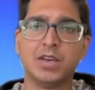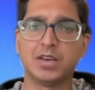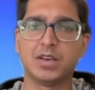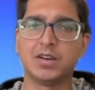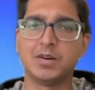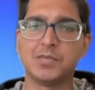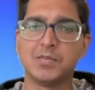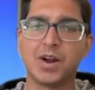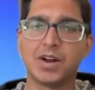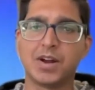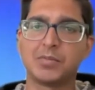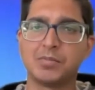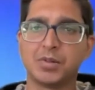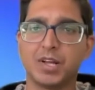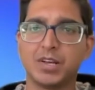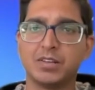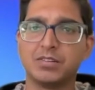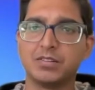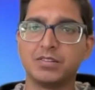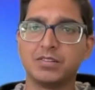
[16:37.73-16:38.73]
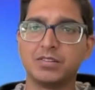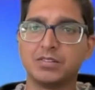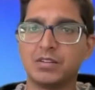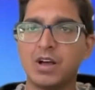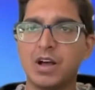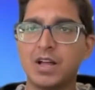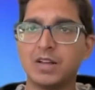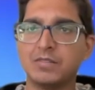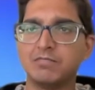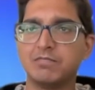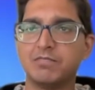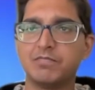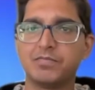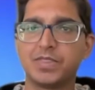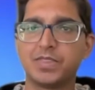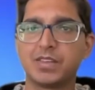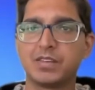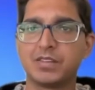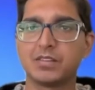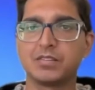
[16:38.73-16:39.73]
Now, Marketplace is not
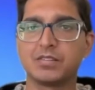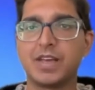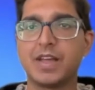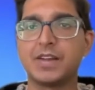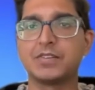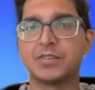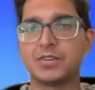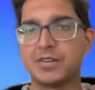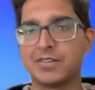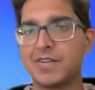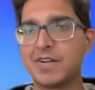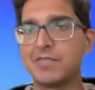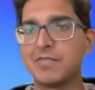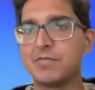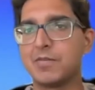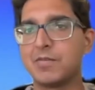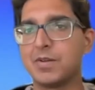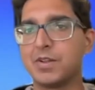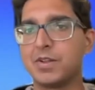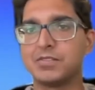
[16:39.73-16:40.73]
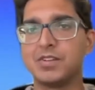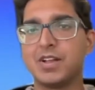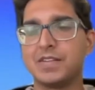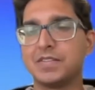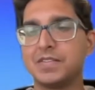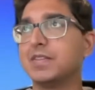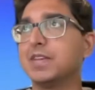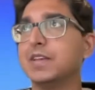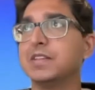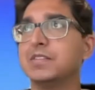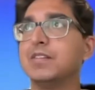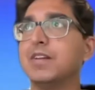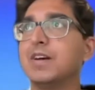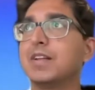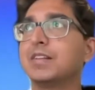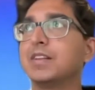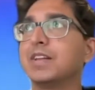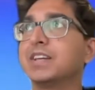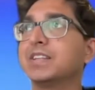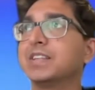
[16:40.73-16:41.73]
the center of it's
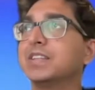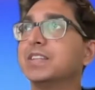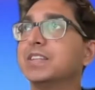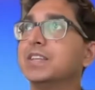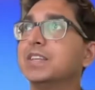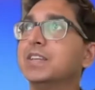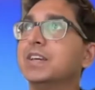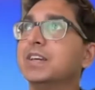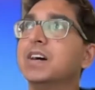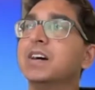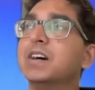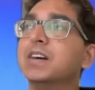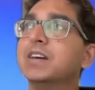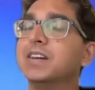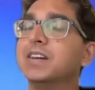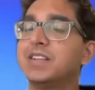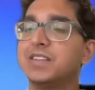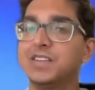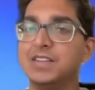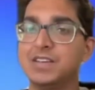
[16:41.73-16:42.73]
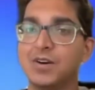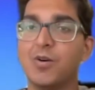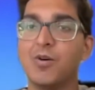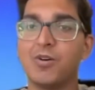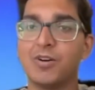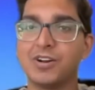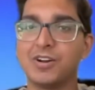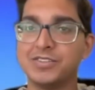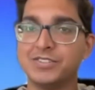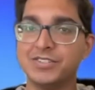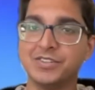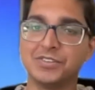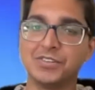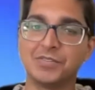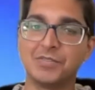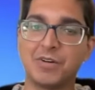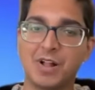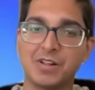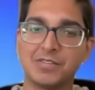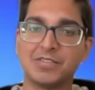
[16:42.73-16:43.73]
not like the origins
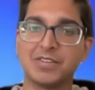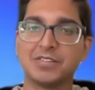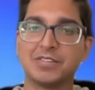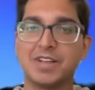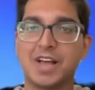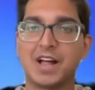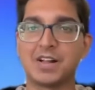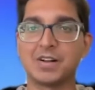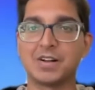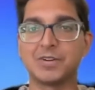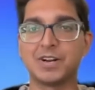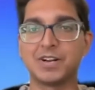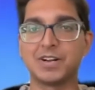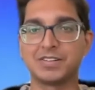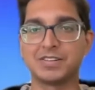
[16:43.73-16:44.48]
of all of this talent, right?